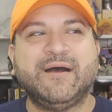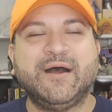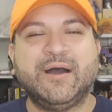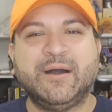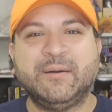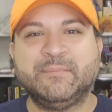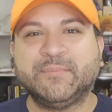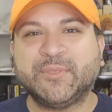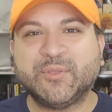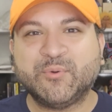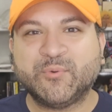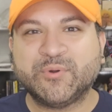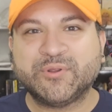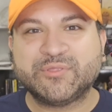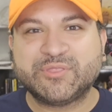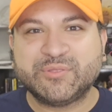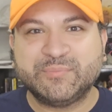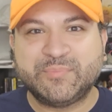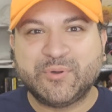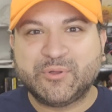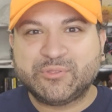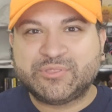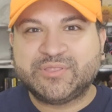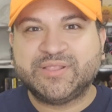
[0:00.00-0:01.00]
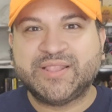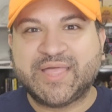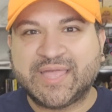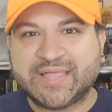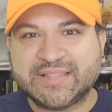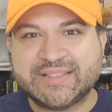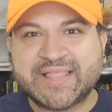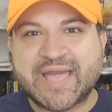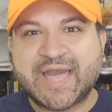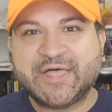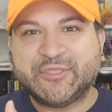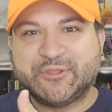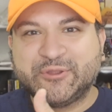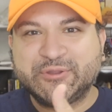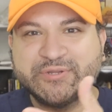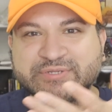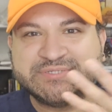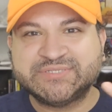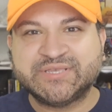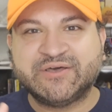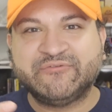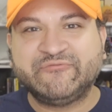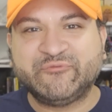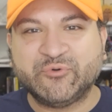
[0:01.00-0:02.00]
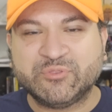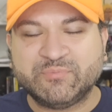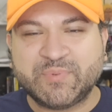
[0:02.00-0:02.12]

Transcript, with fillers: You weren't supposed to like lather yourself